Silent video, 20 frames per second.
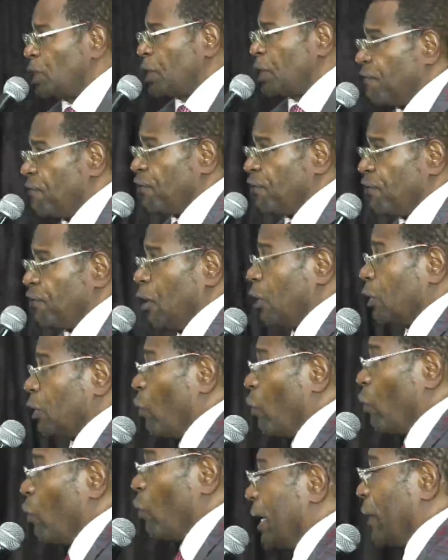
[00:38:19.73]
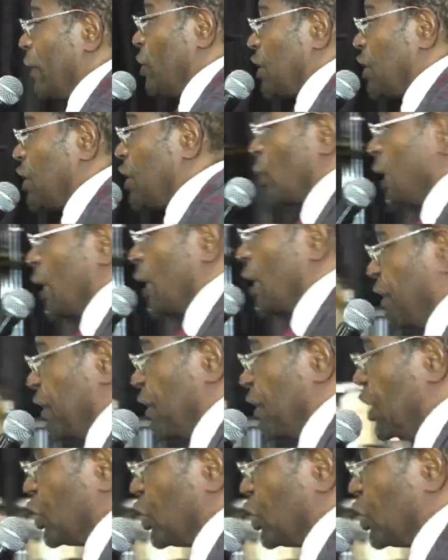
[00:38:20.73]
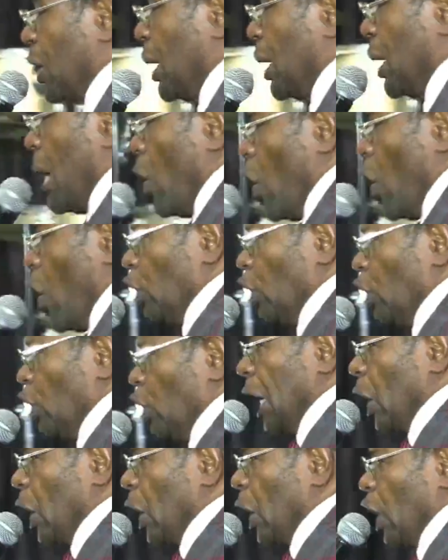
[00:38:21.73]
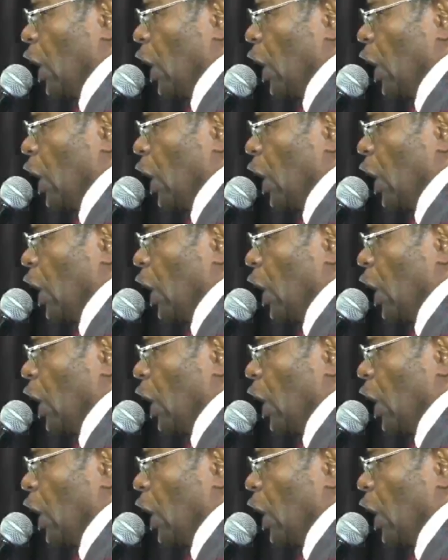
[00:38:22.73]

their phone or wondering when church to get finished. Altar call